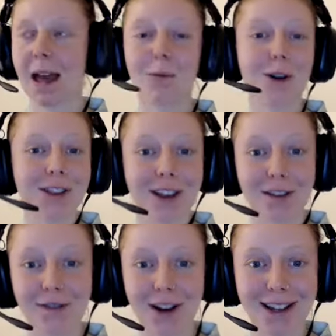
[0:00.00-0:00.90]
And once I
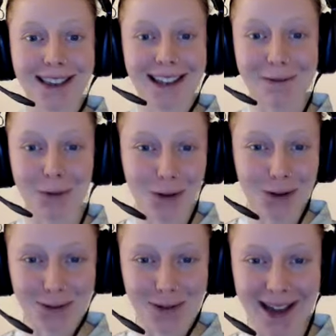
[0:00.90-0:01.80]
finally
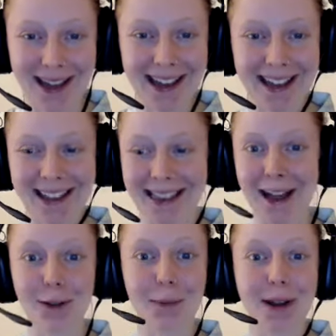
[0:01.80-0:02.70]
walked away and
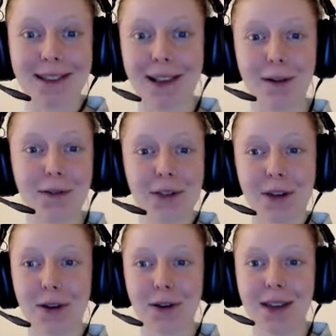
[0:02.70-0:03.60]
allowed myself
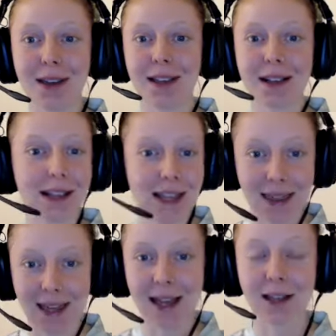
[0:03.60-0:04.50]
to clear
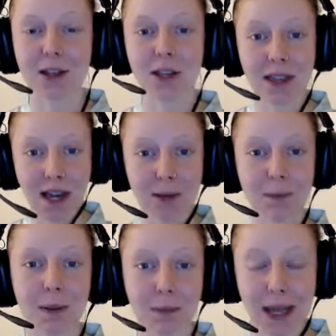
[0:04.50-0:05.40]
the energy that had
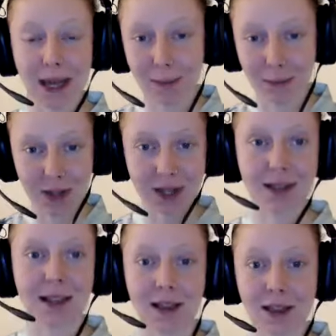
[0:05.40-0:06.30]
been blamed and
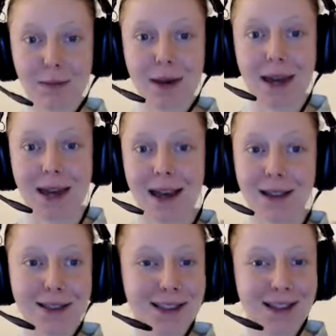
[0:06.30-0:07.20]
sent to me,
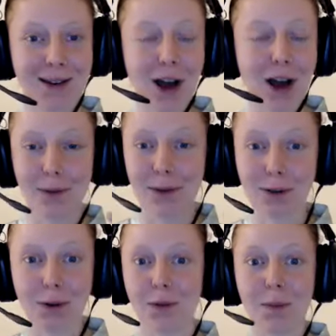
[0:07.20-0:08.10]
and I was
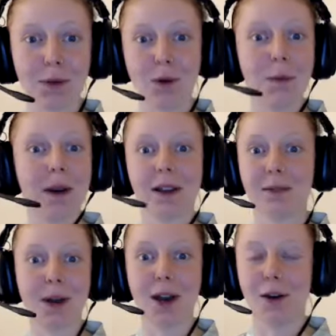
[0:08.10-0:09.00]
sort of absorbing as
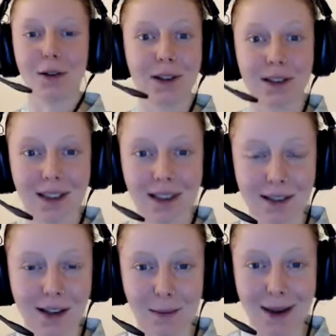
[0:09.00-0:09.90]
my own because at this
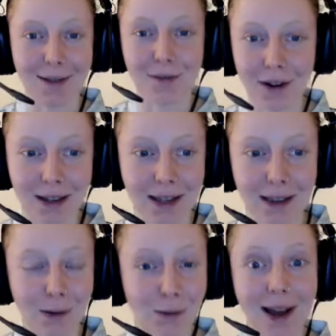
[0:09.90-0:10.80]
time I had very
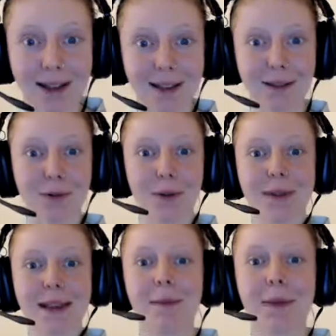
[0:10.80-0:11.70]
little awareness of what
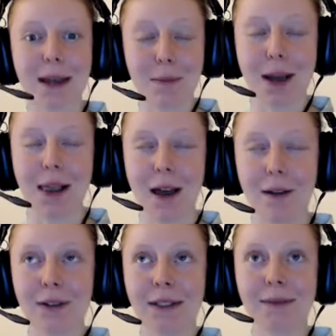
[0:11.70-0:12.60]
was happening in my
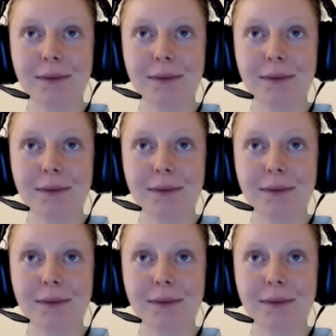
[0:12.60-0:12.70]
life.